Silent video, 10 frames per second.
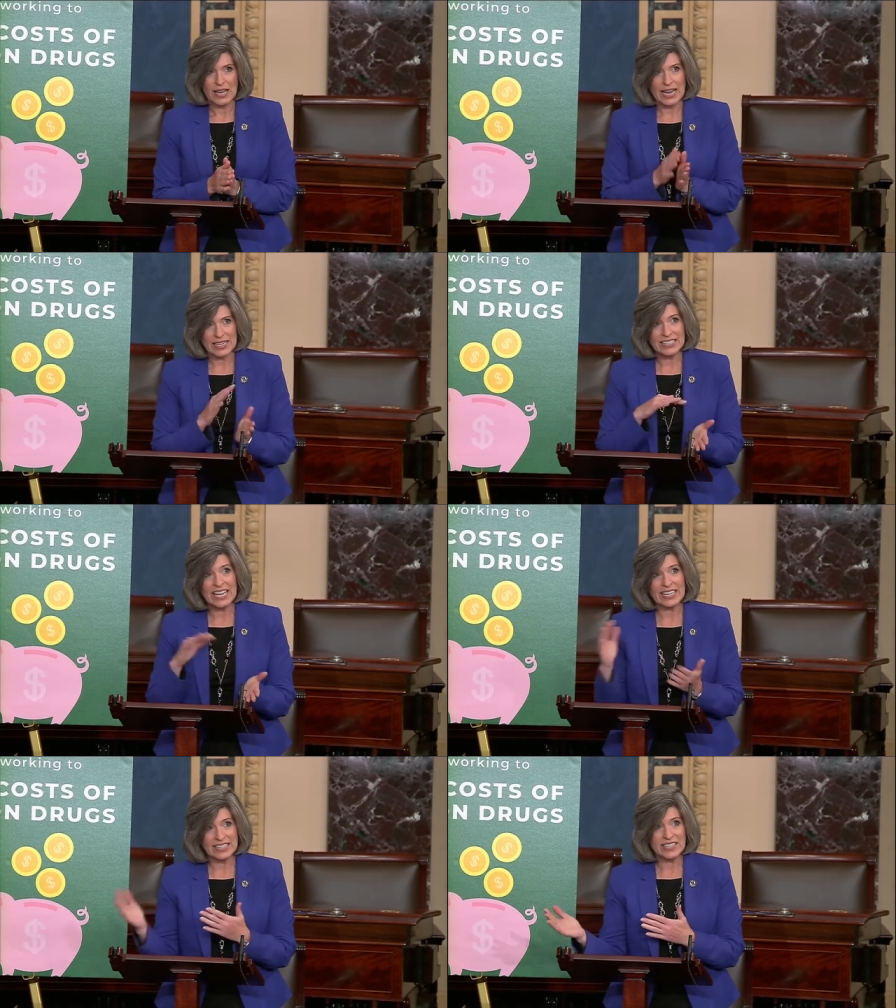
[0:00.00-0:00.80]
and
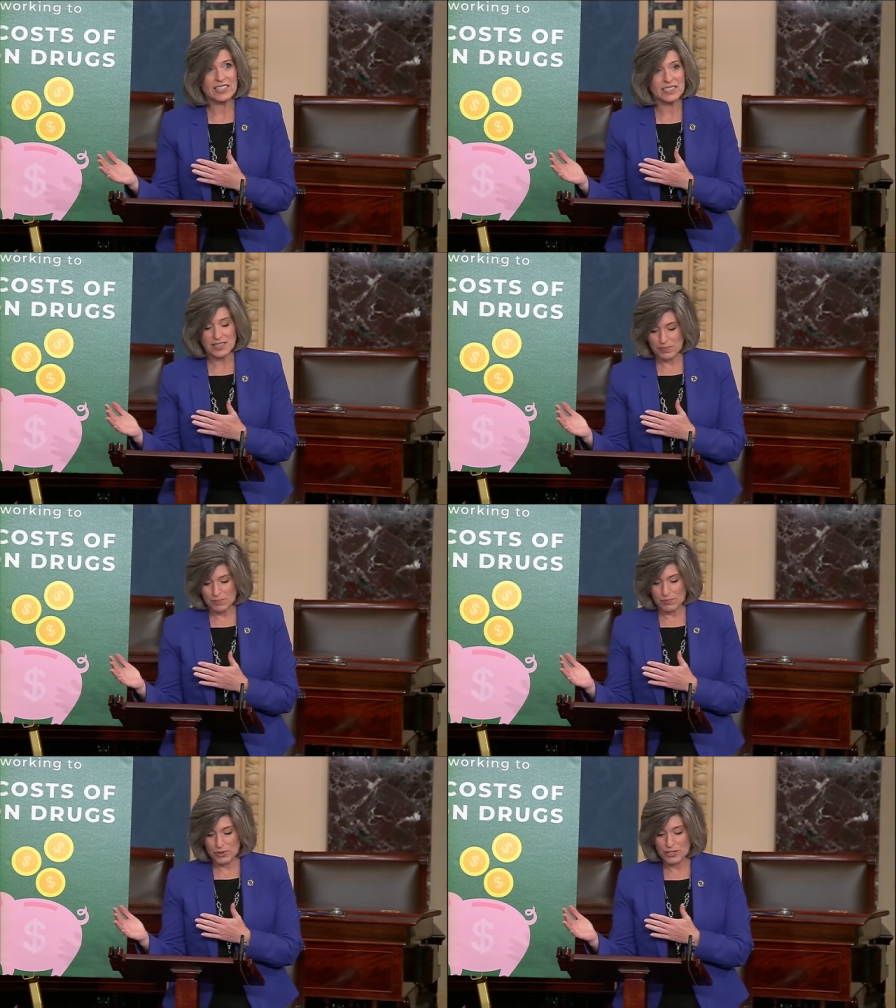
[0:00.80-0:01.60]
getting his
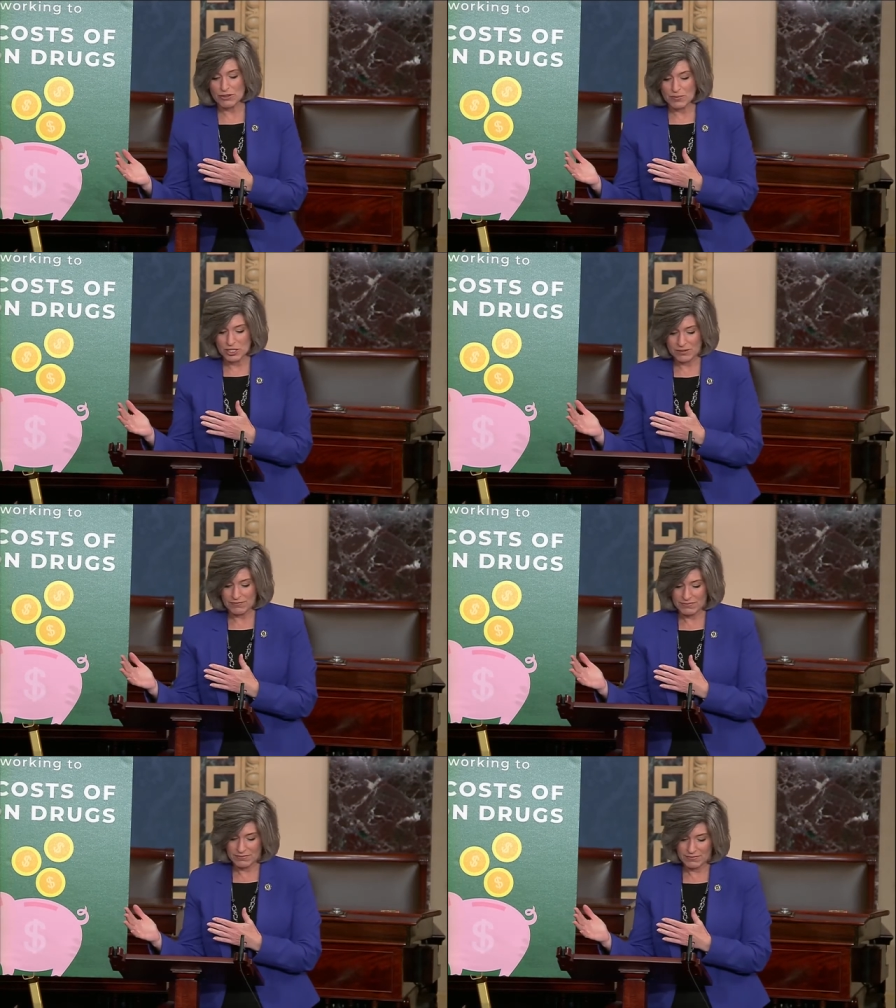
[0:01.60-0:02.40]
prescription.
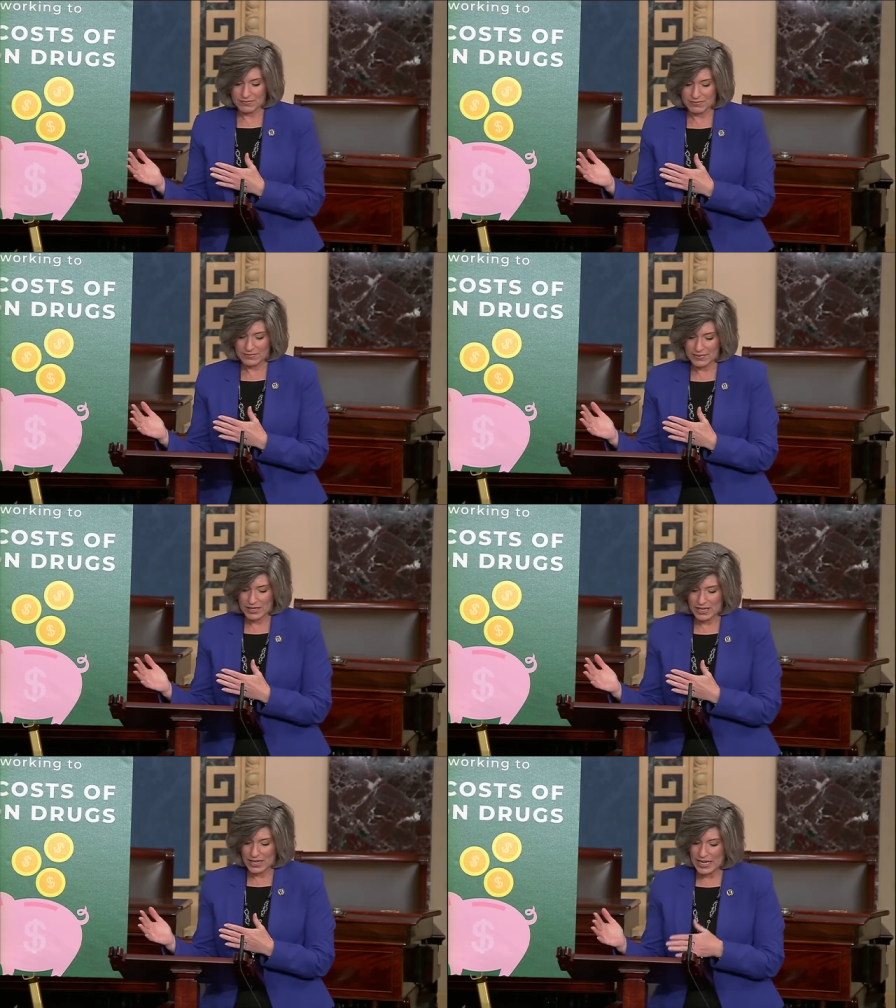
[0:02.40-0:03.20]

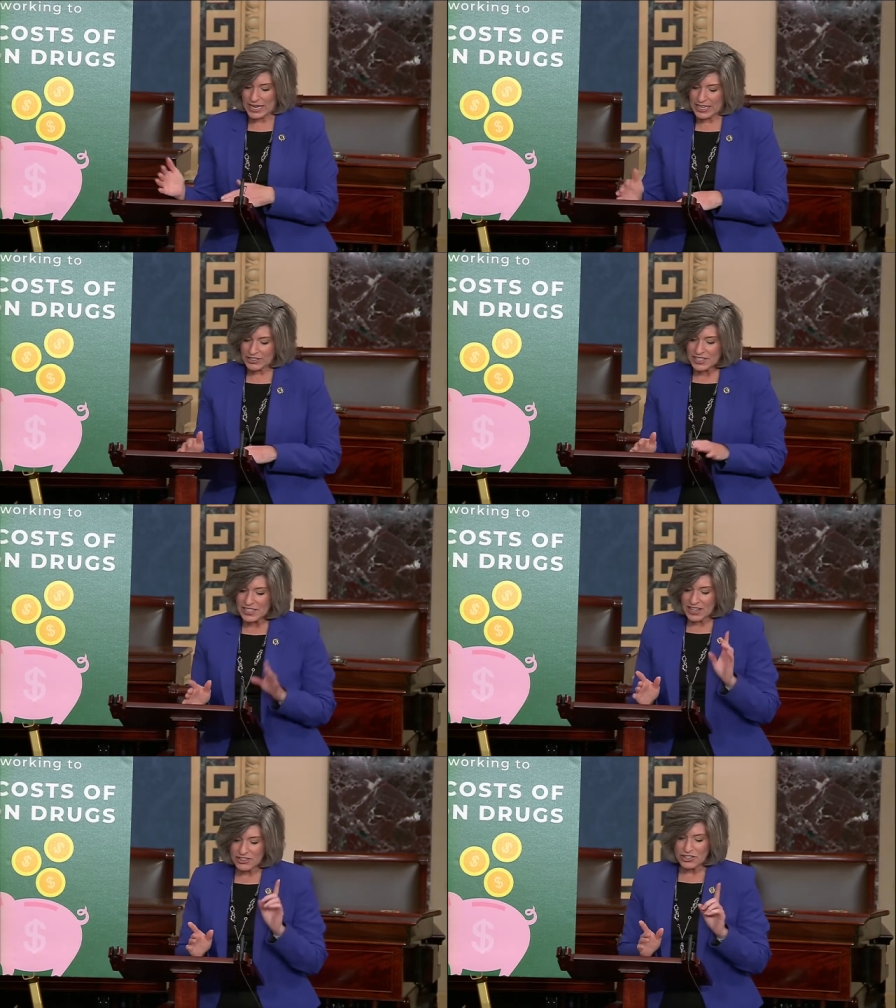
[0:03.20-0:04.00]
Here's
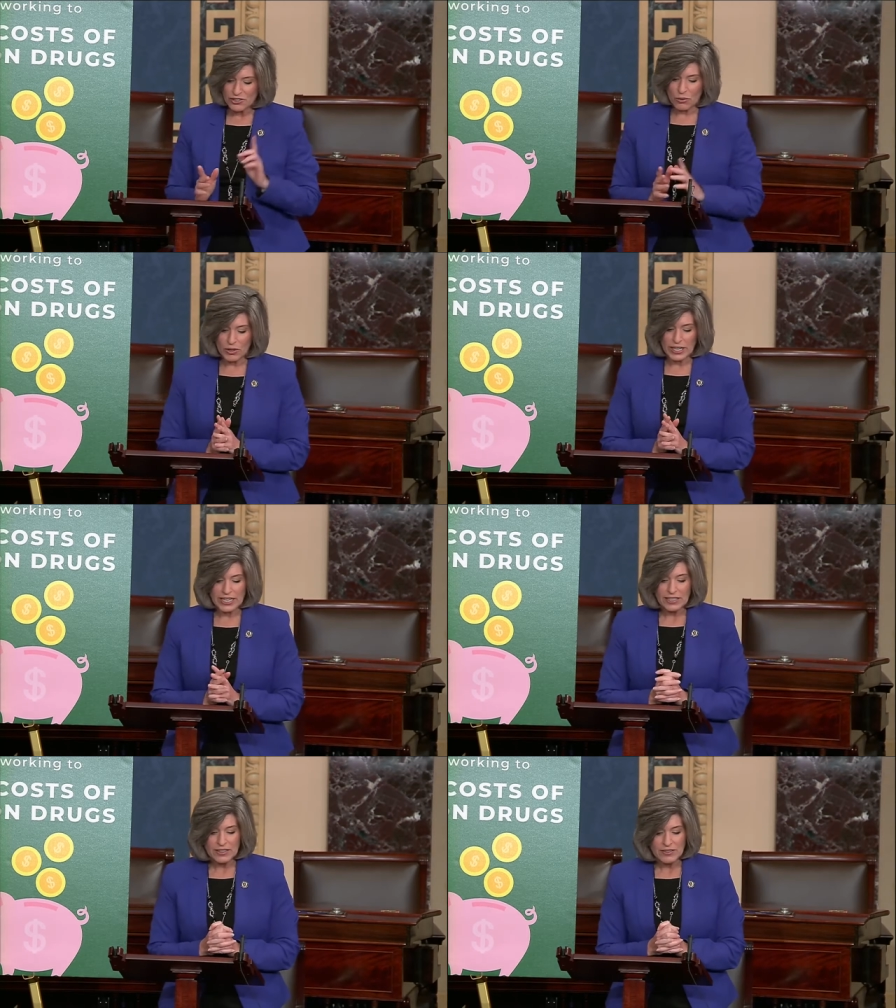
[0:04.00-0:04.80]
another story